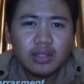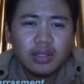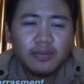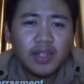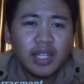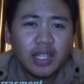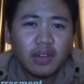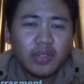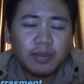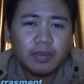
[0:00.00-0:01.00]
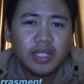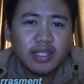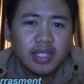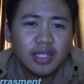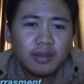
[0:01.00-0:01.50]
the feeling of the
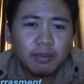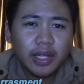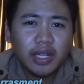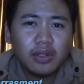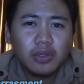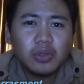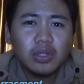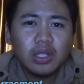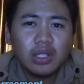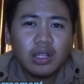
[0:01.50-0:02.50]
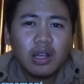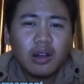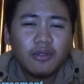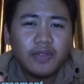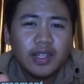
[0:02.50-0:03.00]
person by cruel,
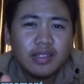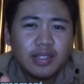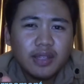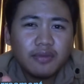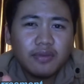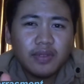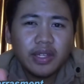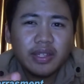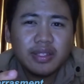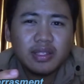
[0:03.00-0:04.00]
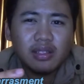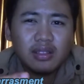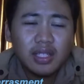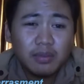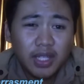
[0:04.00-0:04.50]
offensive,
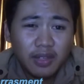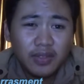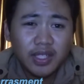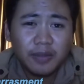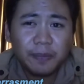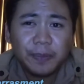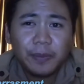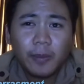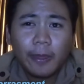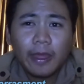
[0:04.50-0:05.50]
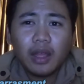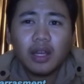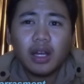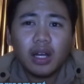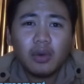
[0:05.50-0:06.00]
insulting behavior.
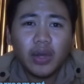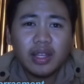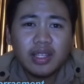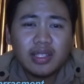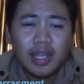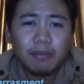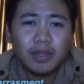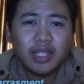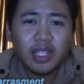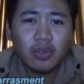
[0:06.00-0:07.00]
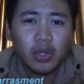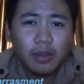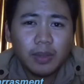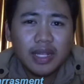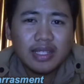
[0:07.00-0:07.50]
When this happens in the
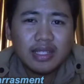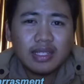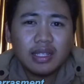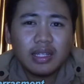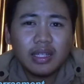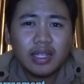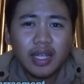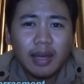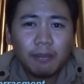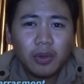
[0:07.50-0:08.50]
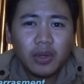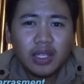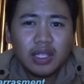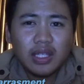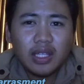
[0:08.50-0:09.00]
workplace, the
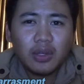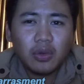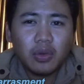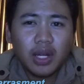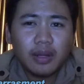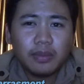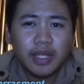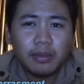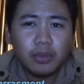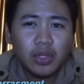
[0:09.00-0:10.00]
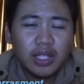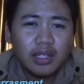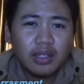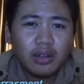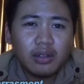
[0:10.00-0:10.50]
employee who are being bullied
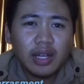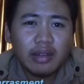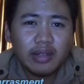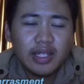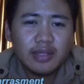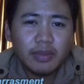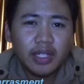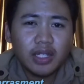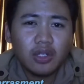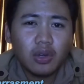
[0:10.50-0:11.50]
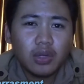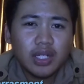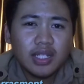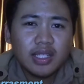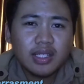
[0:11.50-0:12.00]
or harassed by the
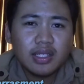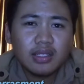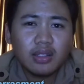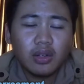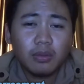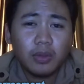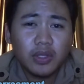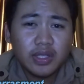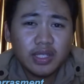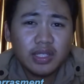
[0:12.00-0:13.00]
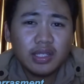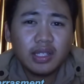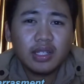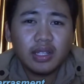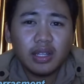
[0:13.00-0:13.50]
co-workers or bosses
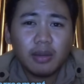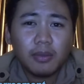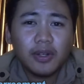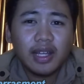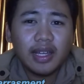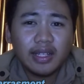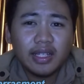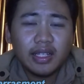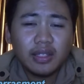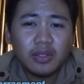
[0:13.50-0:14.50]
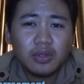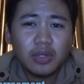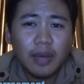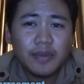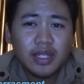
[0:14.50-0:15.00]
that are more likely to
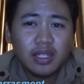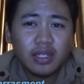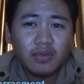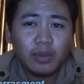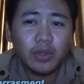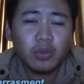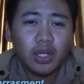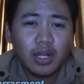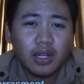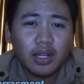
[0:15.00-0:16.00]
absent from the work.